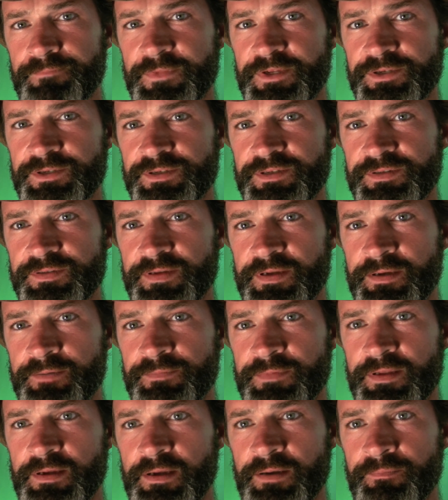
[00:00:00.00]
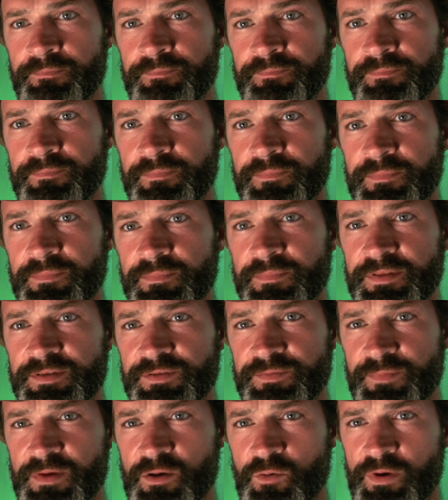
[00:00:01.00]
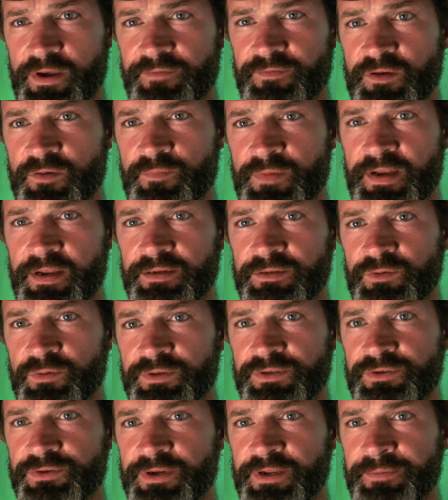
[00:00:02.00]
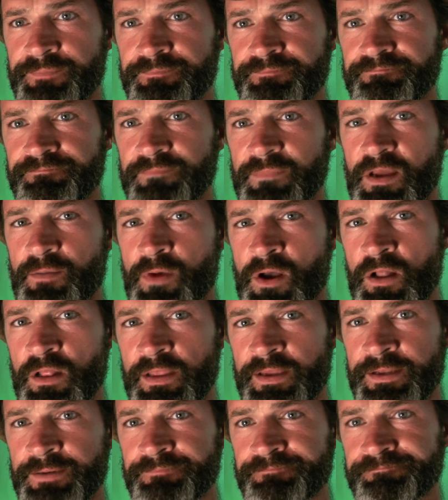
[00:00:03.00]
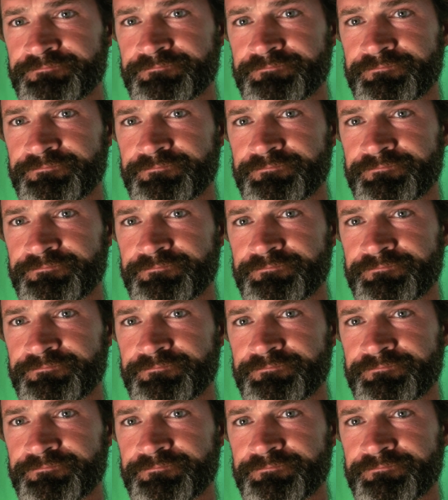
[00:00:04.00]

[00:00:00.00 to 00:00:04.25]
It's Shazam time. And this is my way of committing to a dream. I'm all in.